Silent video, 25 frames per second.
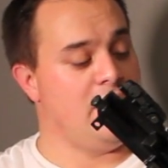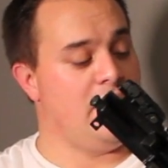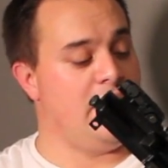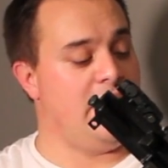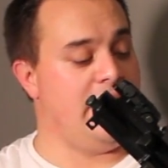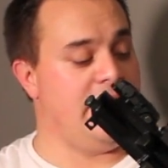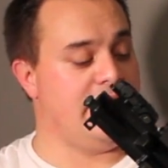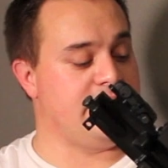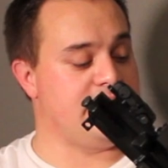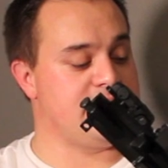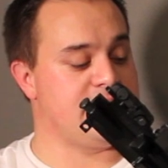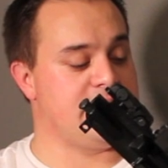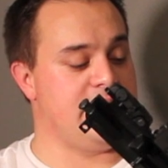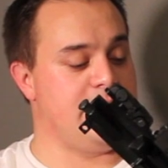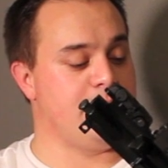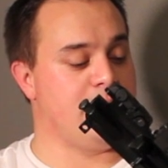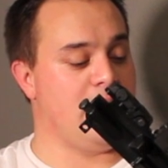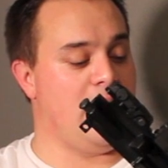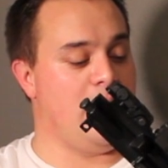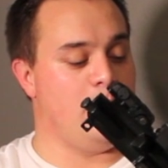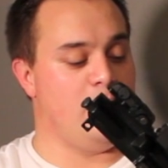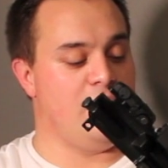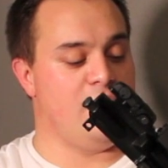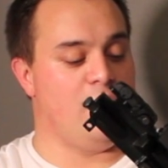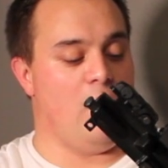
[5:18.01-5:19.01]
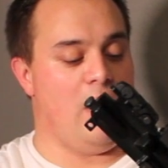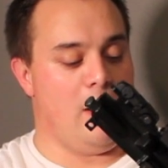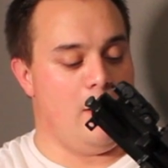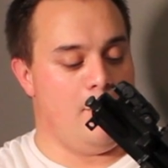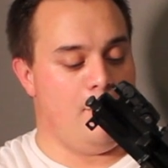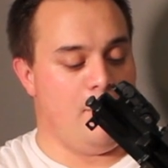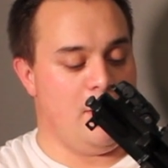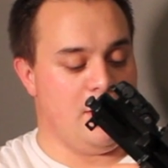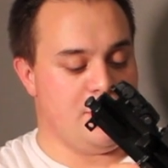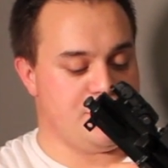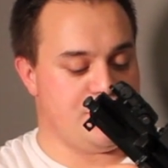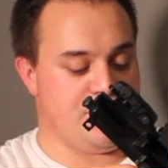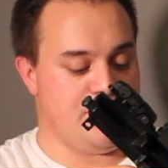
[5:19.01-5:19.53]
And at the same time we've wire
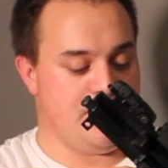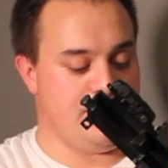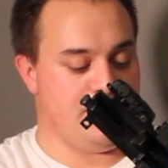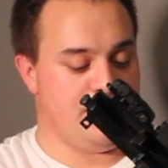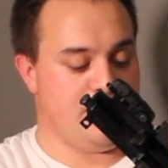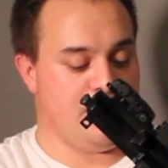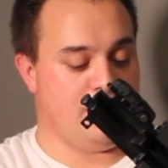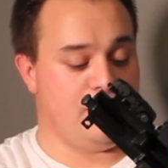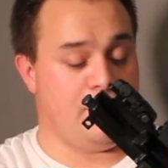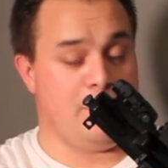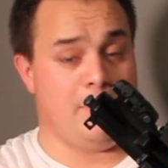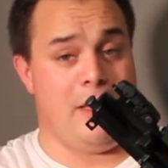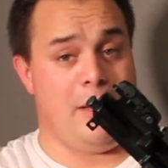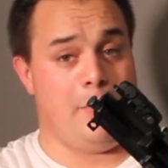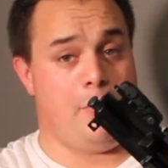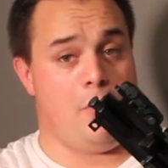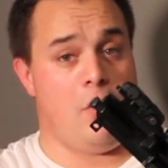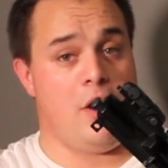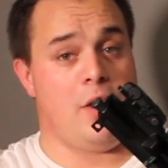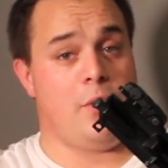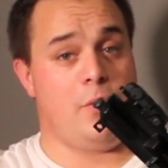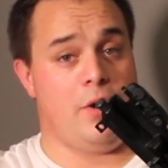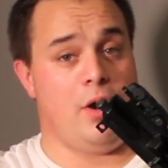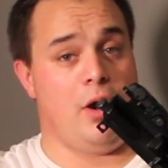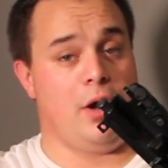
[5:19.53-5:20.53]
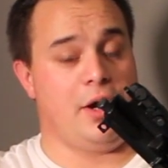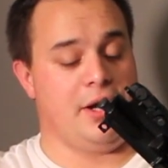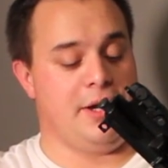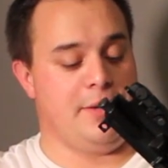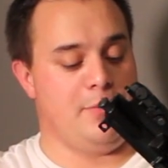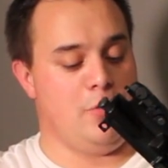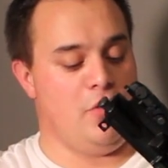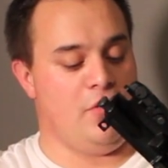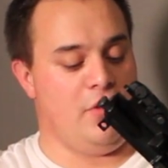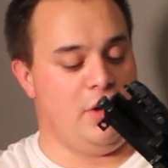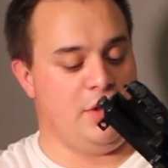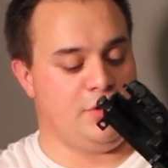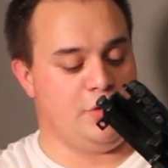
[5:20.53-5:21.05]
brushed it. From that point we are going to
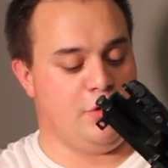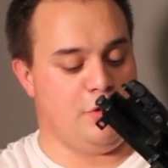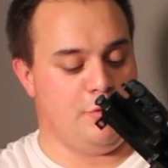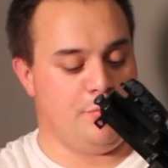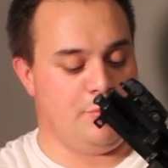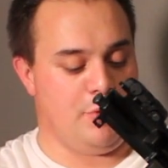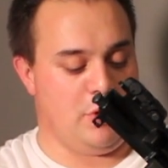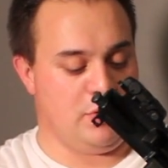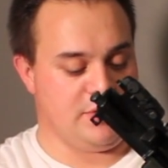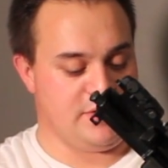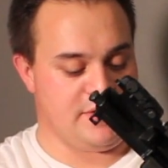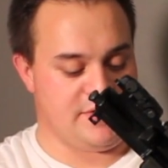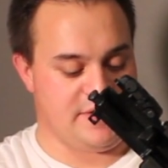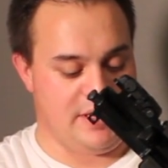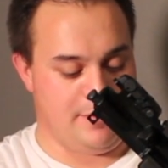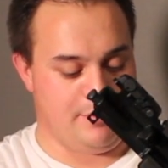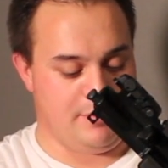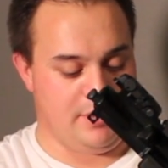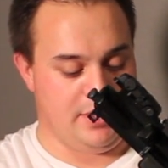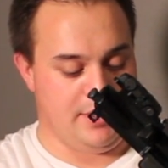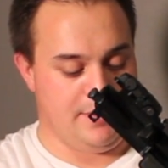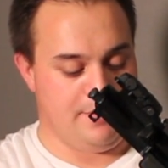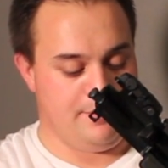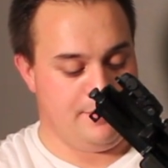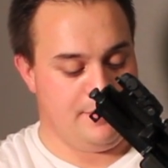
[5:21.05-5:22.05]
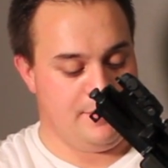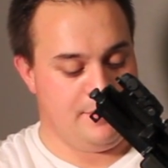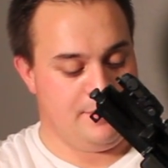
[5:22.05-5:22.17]
move on to the bolt assembly.